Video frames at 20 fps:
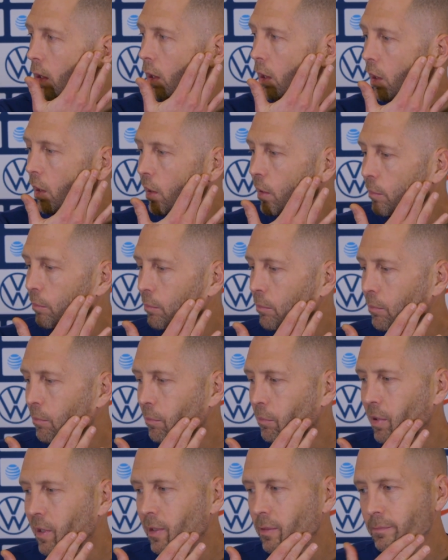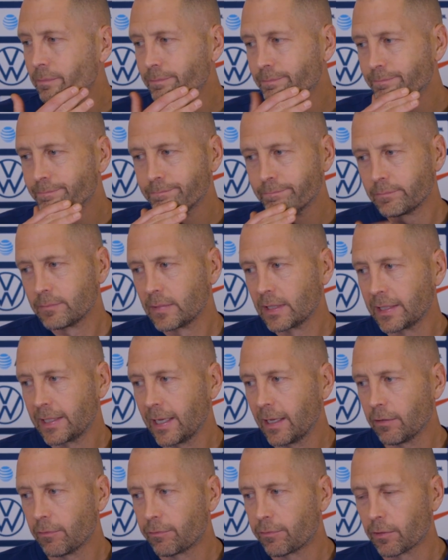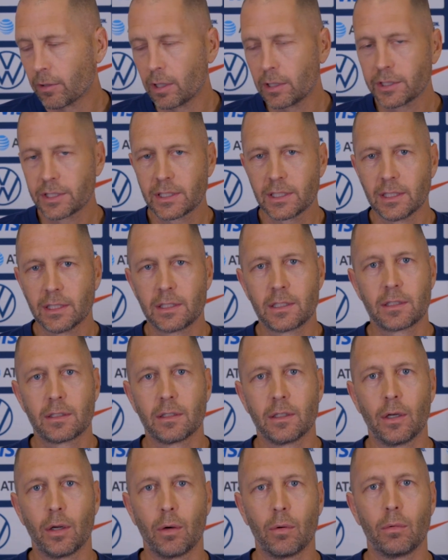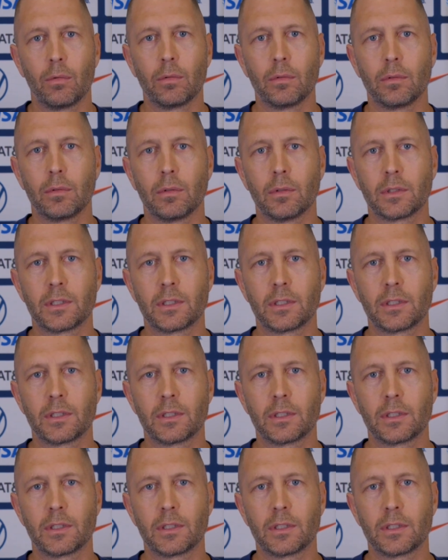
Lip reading: But again, for us, it's, you know,